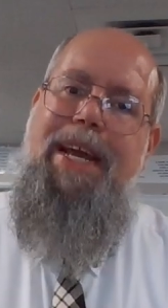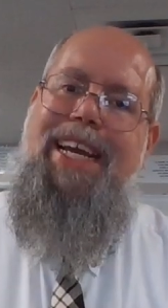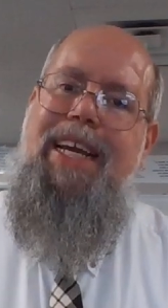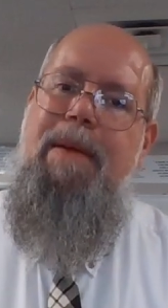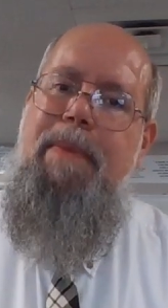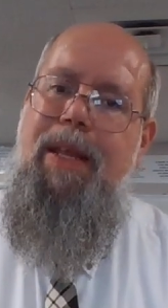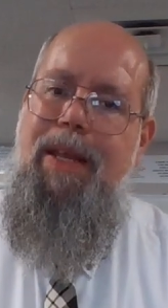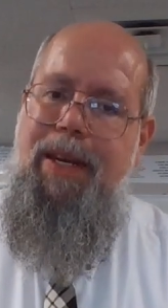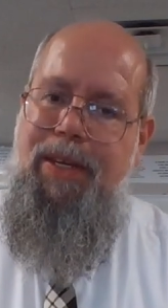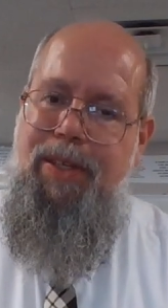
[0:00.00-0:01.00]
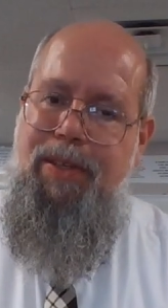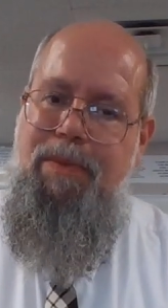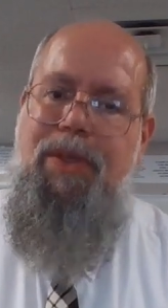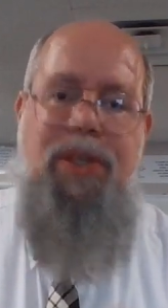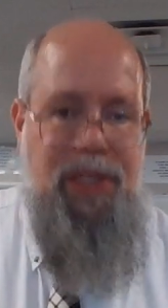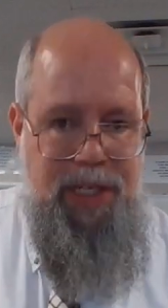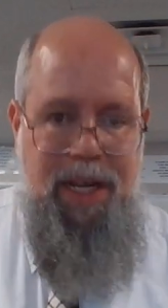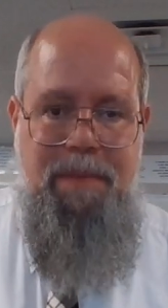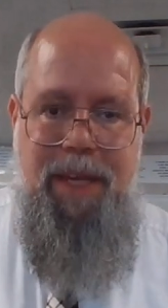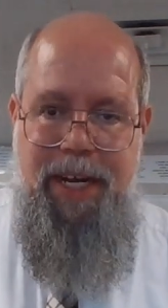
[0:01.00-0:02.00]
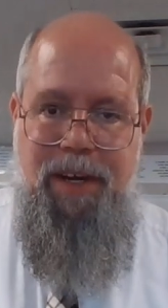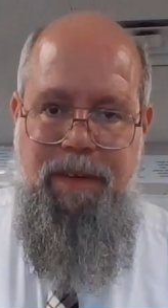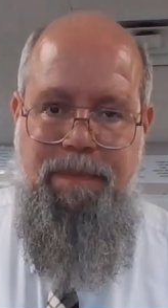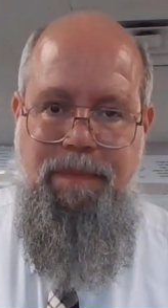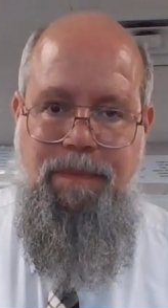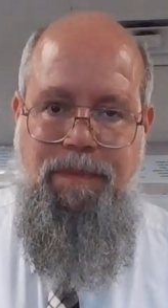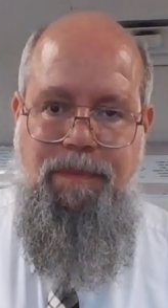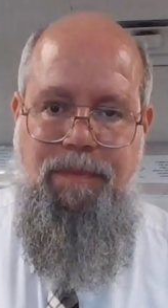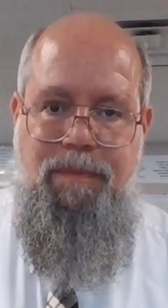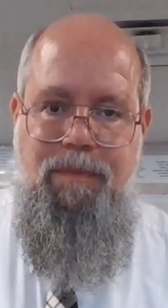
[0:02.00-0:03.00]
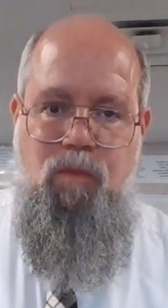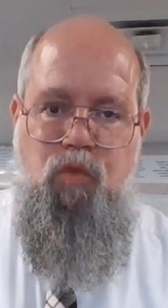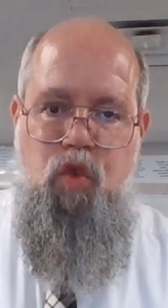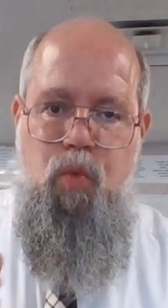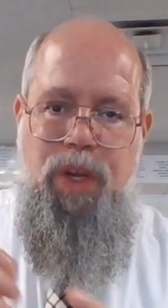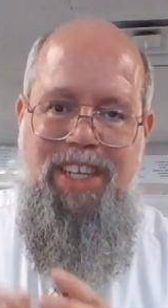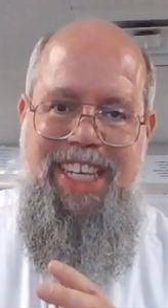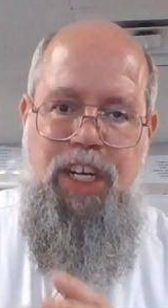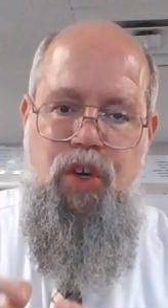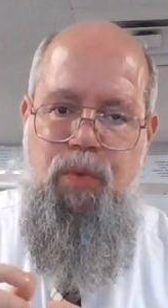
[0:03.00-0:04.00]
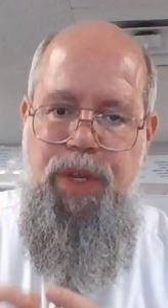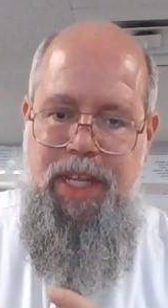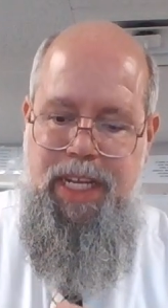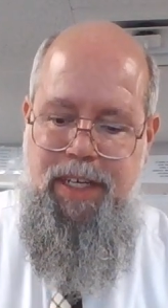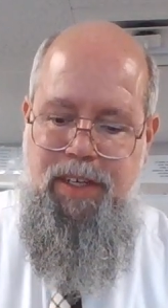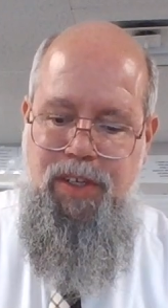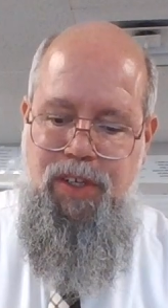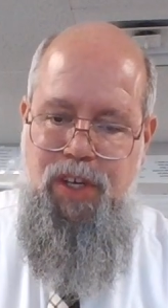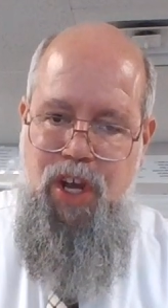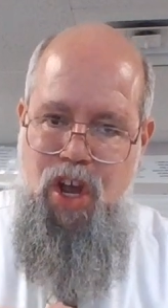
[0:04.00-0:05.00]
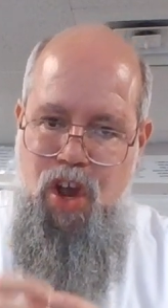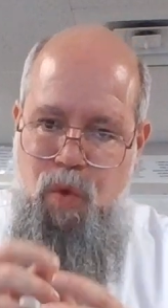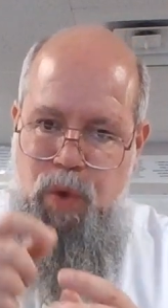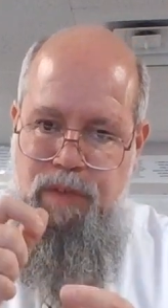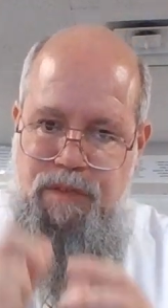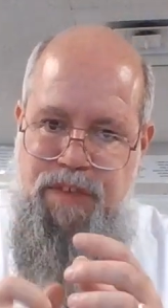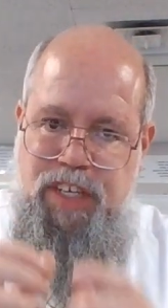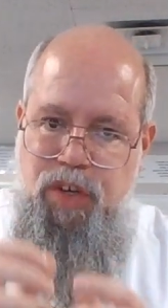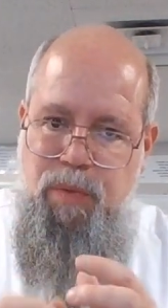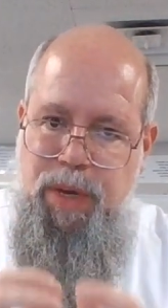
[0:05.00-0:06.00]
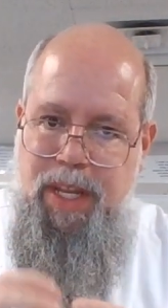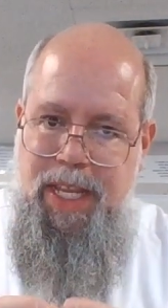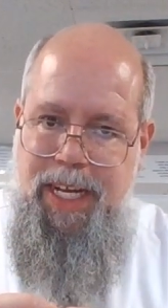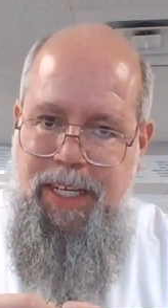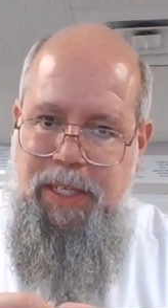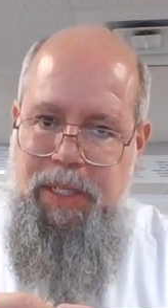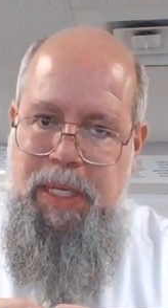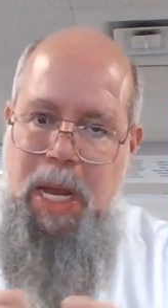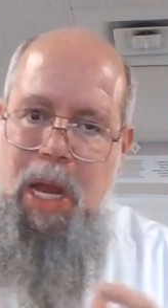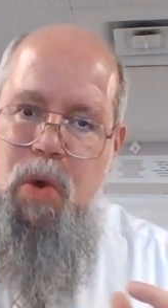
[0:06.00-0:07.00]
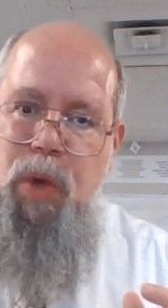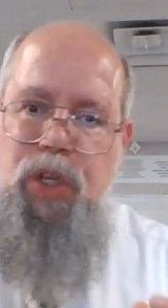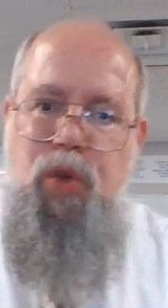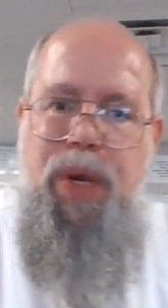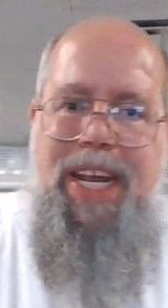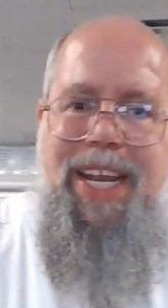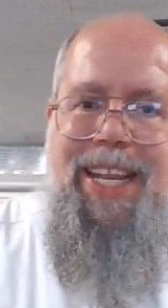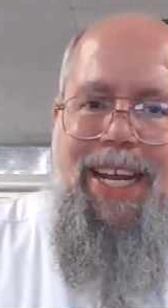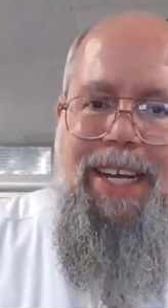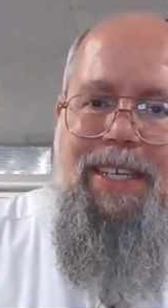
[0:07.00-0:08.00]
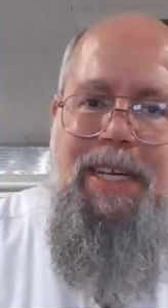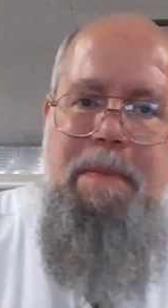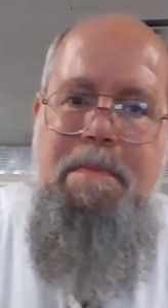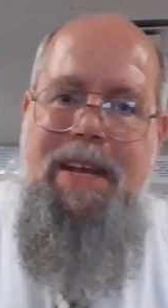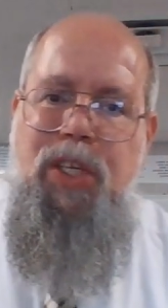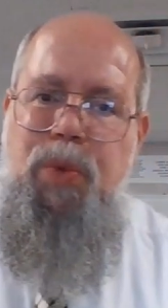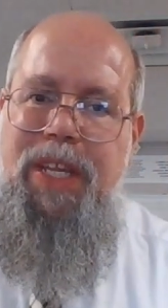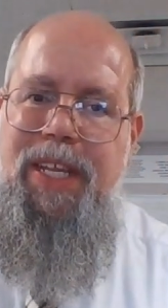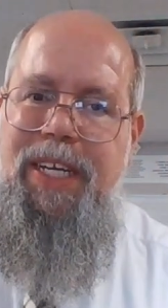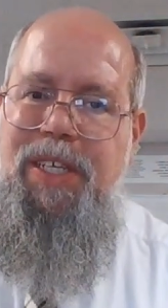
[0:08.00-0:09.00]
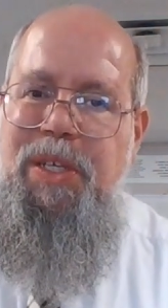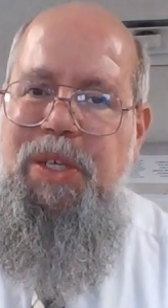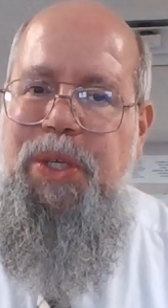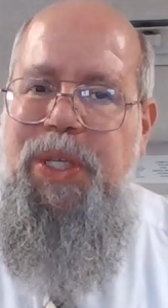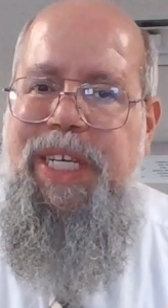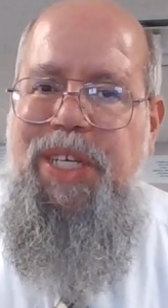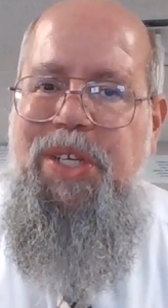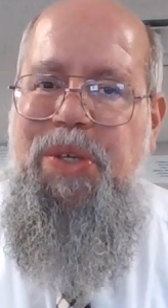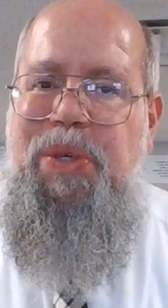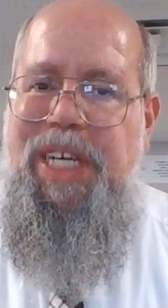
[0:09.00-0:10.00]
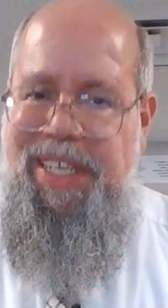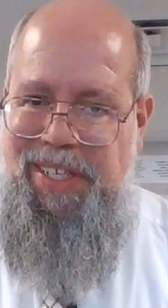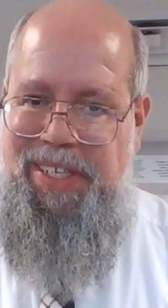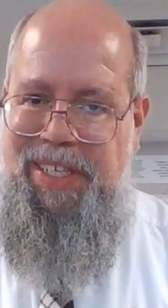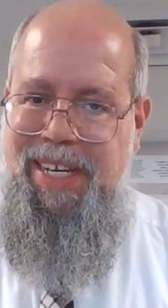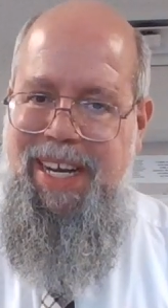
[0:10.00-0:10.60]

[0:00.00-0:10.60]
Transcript: making abilities, which is going to come later. We'll tinker with things. We'll fidget with things. We'll tweak things and mess with things until they suit us.